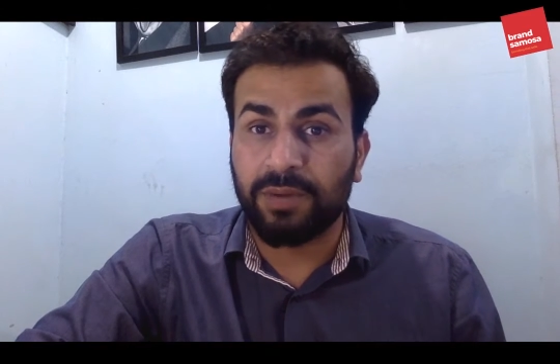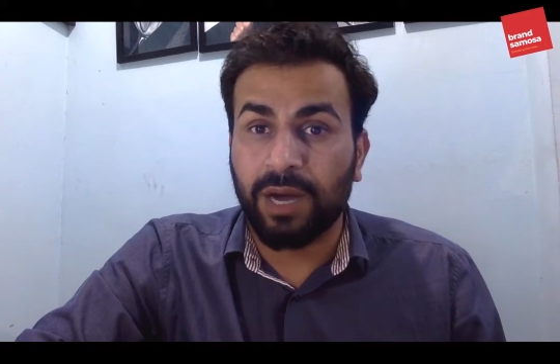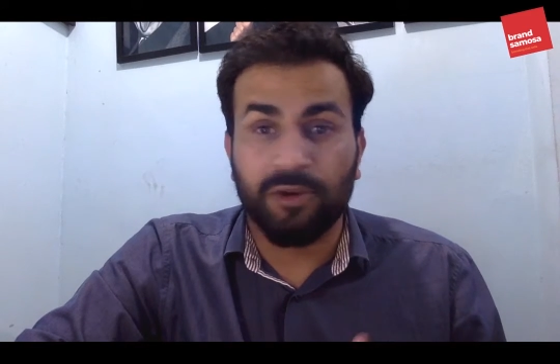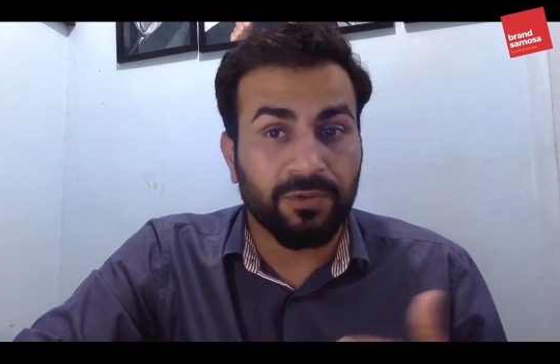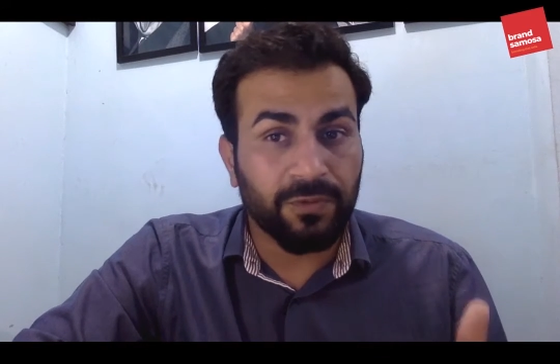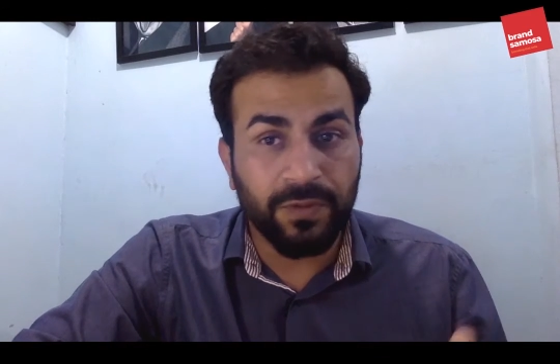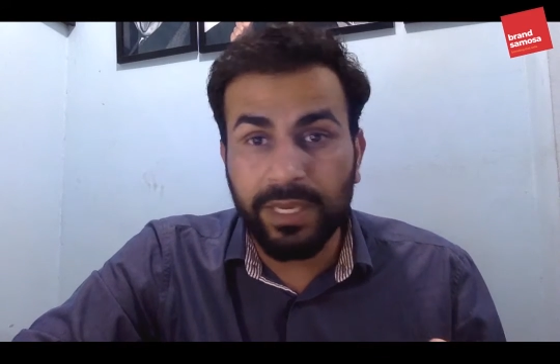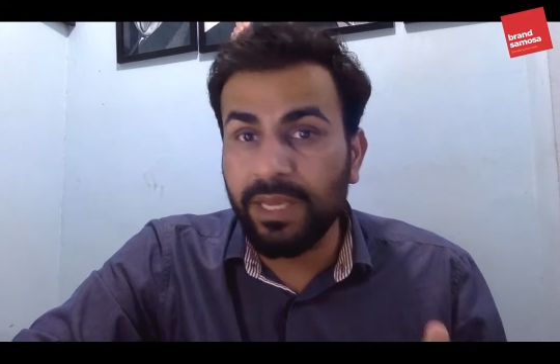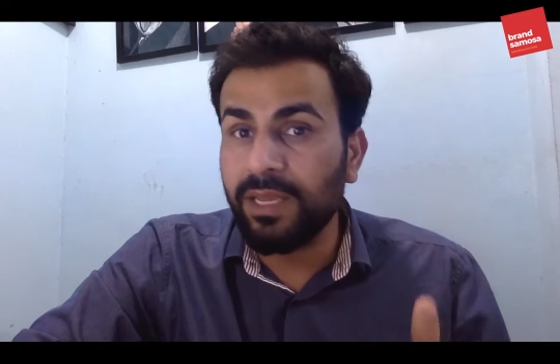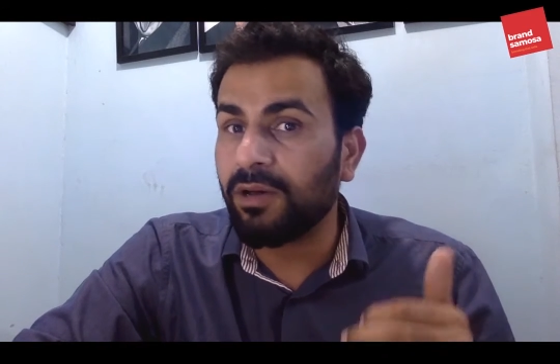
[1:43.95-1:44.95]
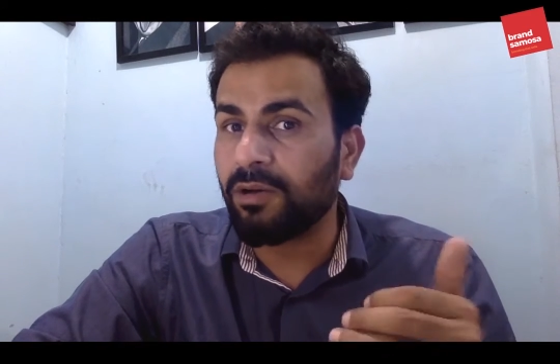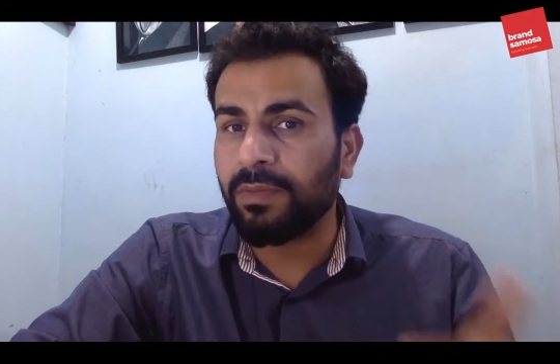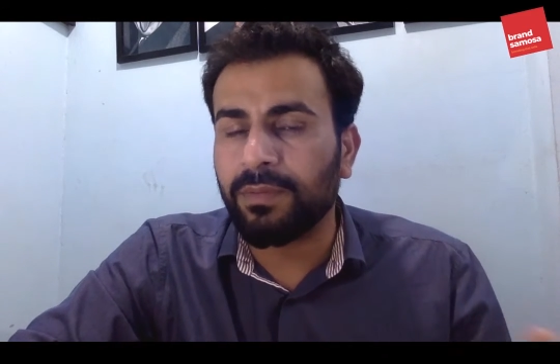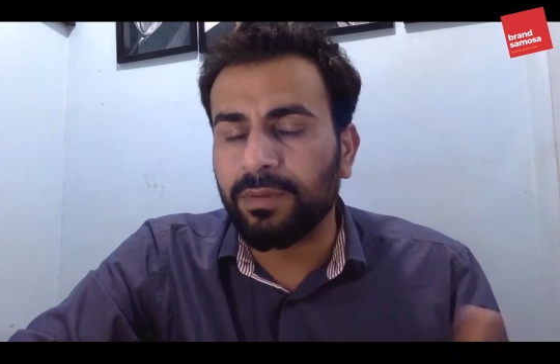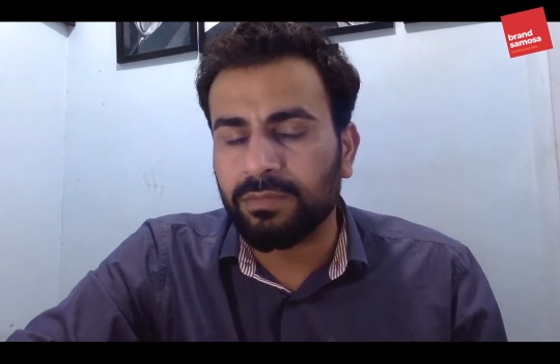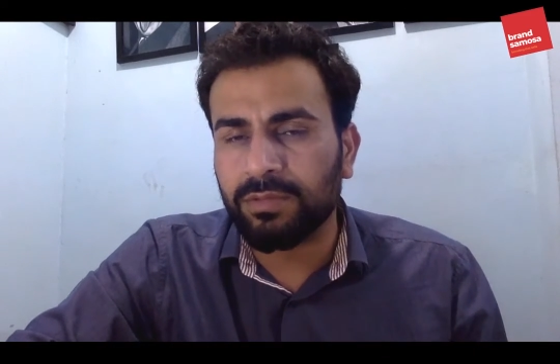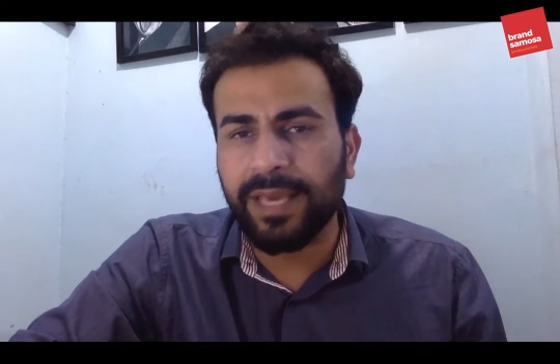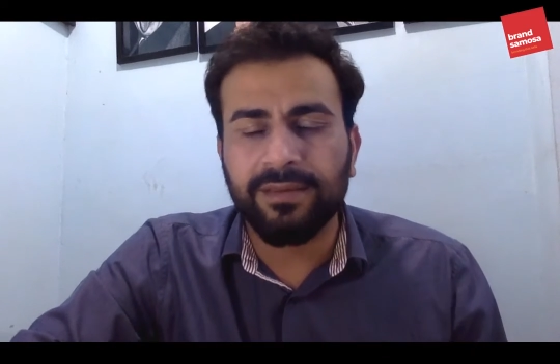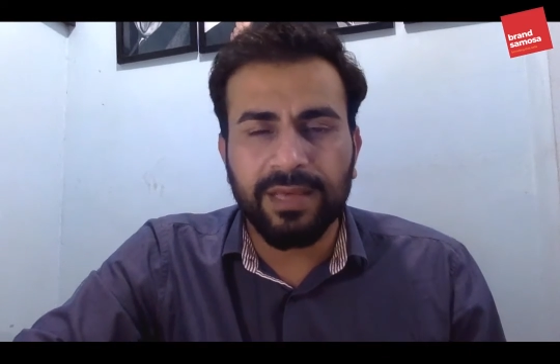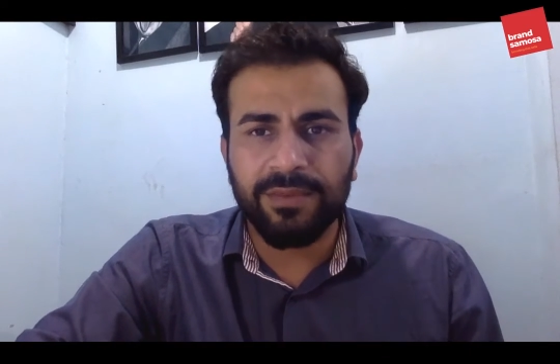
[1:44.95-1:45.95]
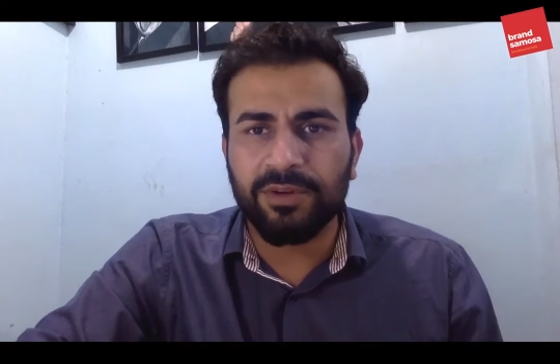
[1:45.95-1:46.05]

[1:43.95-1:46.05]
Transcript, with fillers: how you feel or maybe thank them